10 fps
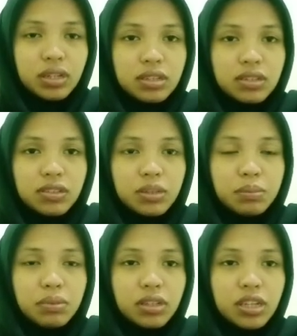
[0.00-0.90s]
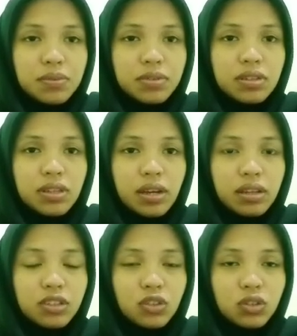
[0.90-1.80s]
She believes
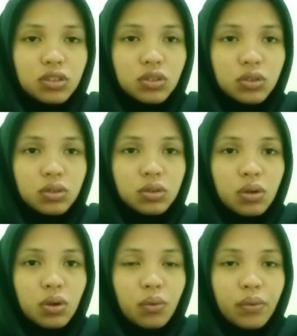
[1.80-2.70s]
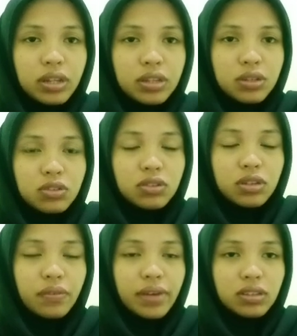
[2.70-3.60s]
that literature, when used
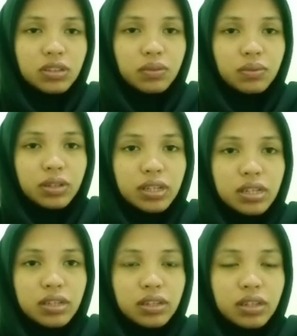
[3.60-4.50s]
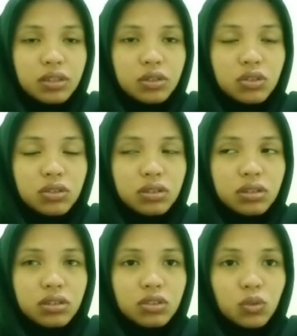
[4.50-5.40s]
effectively, can
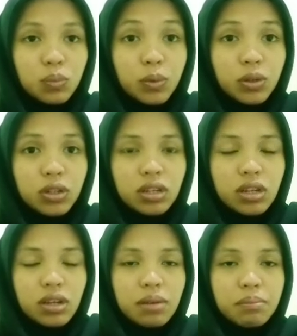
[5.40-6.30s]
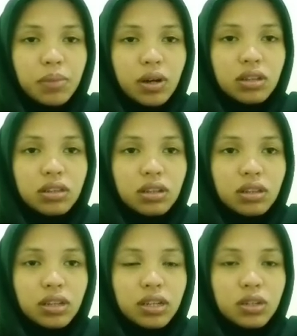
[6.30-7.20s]
support both
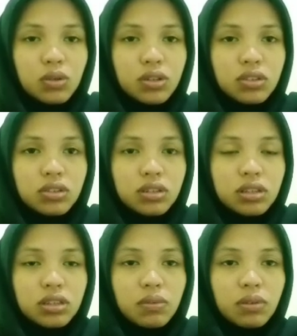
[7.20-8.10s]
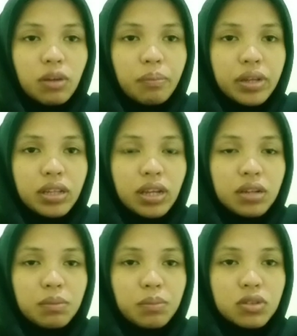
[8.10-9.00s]
language development
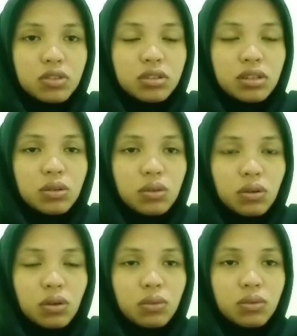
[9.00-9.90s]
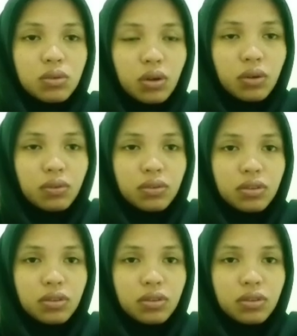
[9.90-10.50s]
and personal growth.